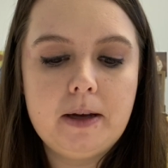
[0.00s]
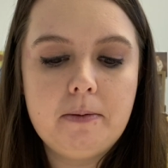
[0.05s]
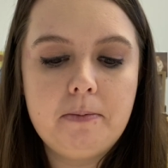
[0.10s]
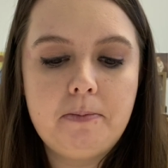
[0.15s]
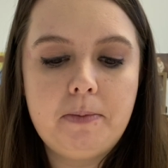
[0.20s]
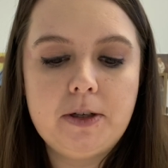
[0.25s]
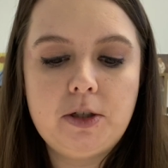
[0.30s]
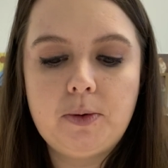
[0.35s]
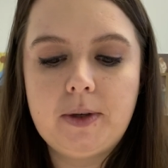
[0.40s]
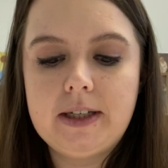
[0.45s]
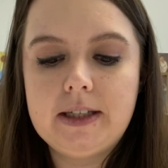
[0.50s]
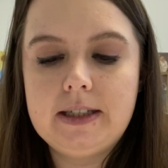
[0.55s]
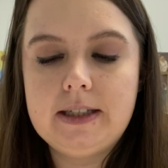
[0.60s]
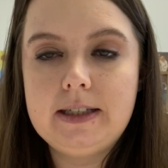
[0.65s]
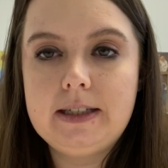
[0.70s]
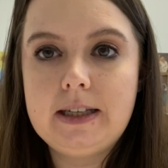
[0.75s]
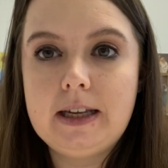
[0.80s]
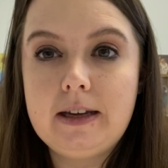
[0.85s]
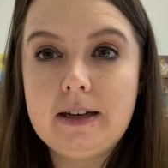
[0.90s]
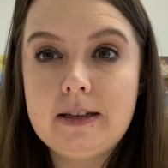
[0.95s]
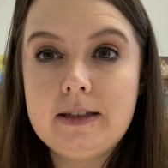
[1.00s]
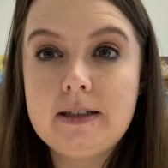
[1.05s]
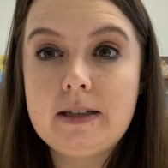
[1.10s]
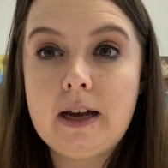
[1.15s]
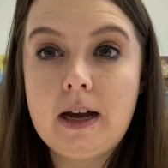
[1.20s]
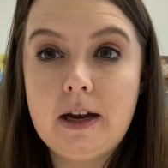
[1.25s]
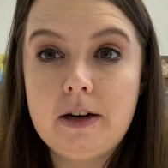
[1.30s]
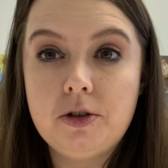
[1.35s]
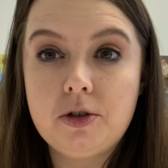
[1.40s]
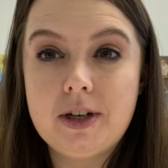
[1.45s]
Between
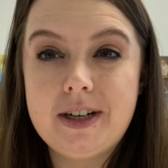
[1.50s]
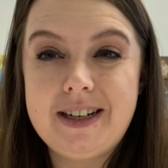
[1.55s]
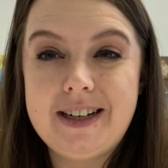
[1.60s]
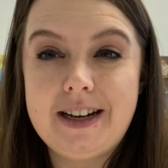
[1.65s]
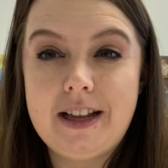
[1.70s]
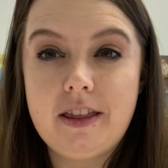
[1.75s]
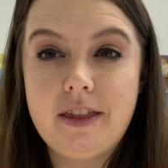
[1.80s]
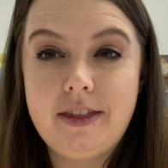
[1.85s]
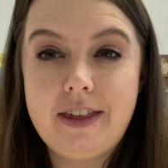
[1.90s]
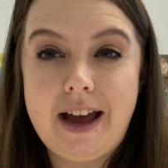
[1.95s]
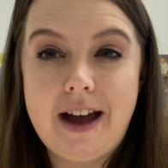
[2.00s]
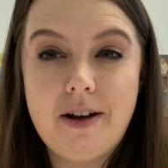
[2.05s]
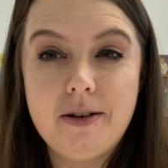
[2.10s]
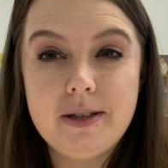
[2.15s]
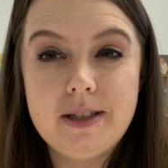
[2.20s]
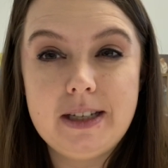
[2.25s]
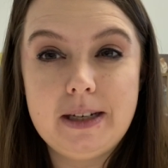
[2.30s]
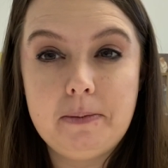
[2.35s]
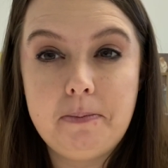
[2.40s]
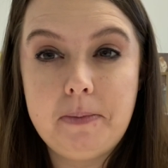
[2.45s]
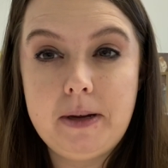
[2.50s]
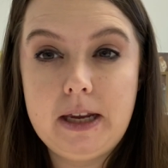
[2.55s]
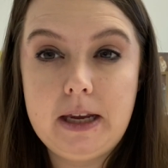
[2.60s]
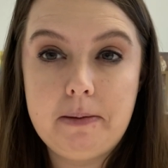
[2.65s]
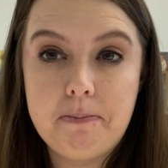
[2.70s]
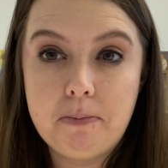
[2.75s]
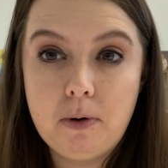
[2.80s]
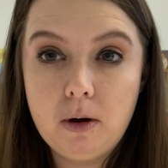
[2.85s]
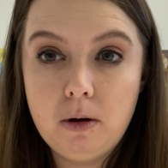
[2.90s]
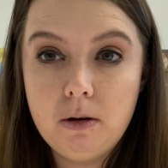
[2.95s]
600 and 1,000
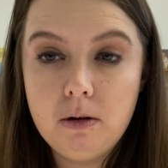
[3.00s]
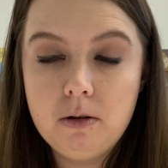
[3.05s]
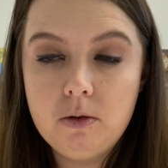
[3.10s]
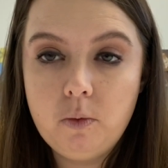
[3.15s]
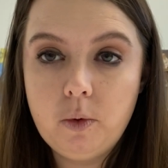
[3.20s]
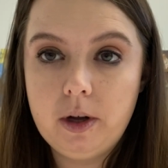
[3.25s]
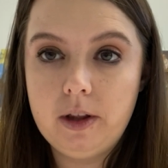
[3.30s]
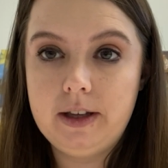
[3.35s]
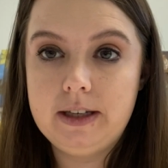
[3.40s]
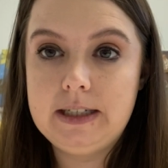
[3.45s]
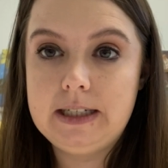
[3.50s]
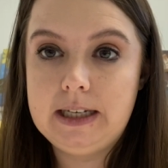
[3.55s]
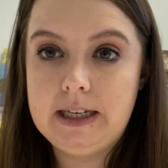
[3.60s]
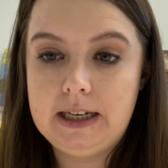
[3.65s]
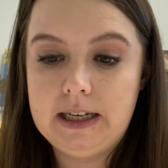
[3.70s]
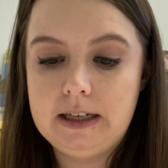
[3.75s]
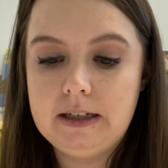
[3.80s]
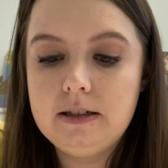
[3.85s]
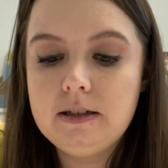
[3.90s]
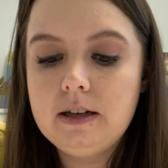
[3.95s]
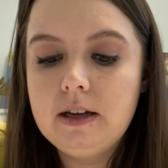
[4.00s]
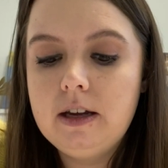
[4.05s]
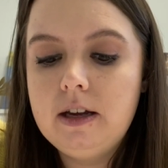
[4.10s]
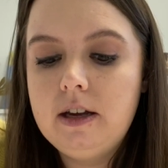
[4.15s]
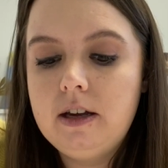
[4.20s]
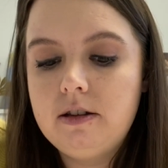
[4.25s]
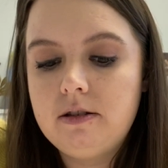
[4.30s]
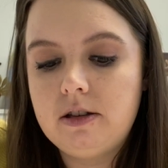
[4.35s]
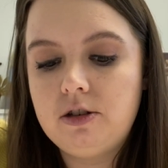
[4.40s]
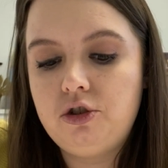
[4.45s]
people will attend
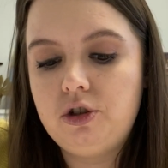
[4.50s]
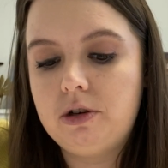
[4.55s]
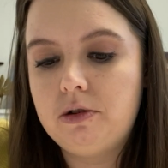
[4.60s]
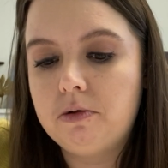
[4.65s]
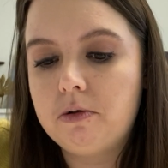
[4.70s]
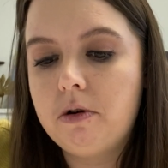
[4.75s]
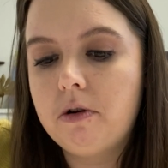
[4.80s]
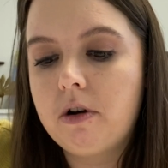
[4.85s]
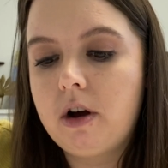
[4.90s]
the General